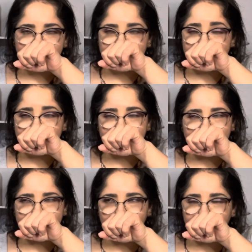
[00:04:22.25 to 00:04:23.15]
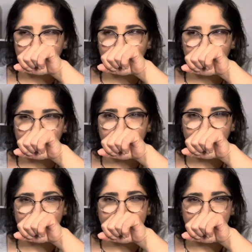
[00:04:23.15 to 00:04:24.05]
Yes, for sure you
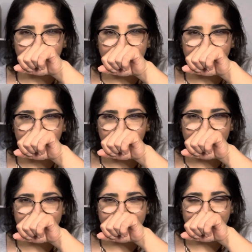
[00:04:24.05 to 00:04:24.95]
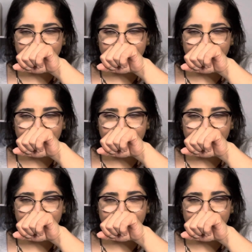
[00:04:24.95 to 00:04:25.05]
can get relaxed with this.